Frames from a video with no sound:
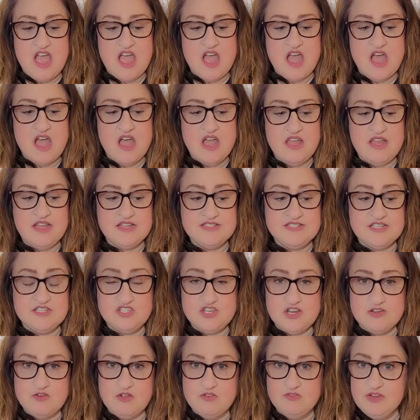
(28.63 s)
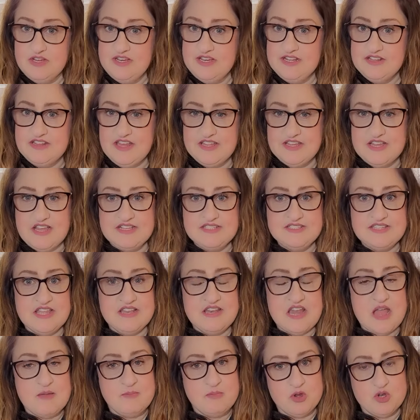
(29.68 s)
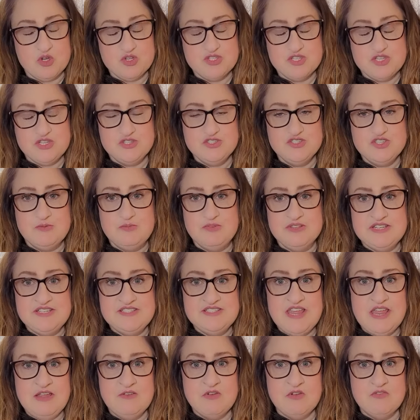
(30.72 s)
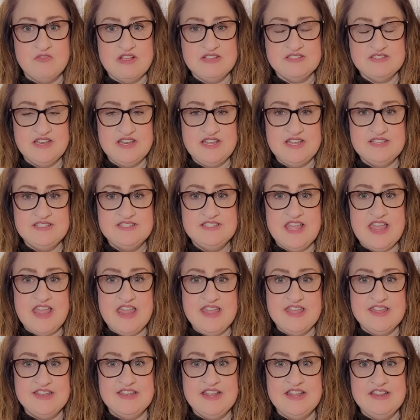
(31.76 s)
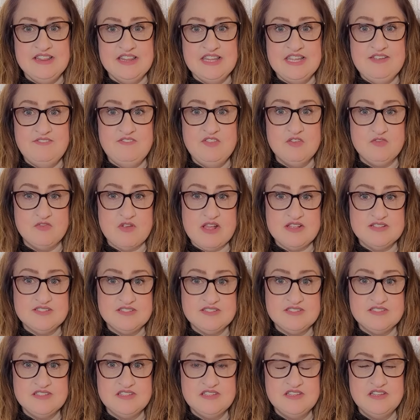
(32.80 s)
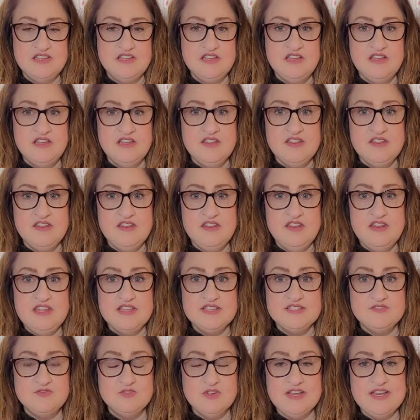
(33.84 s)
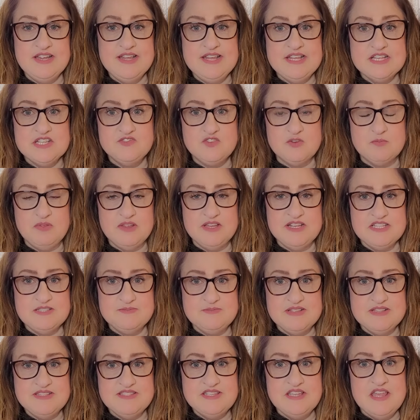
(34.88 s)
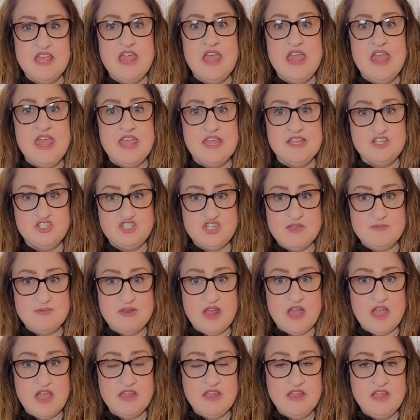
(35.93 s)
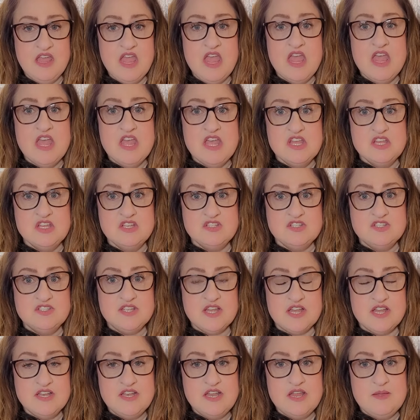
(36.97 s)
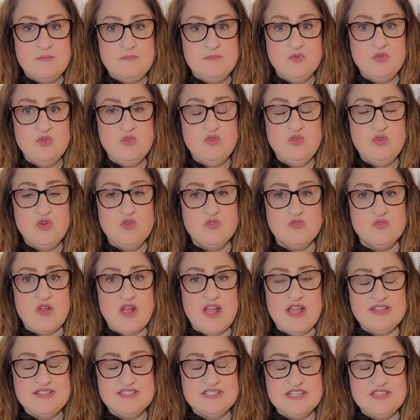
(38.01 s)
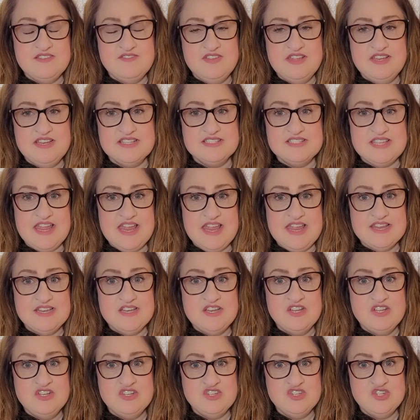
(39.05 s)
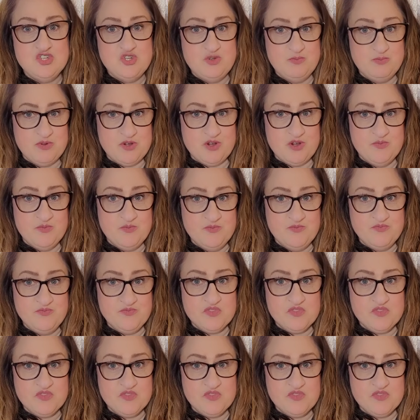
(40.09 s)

Uh, it's a general reading, like I said, not personal, so please take what resonates and leave the rest. This reading is for placements in Gemini, Sun, Moon, Rising, Venus, and Jupiter.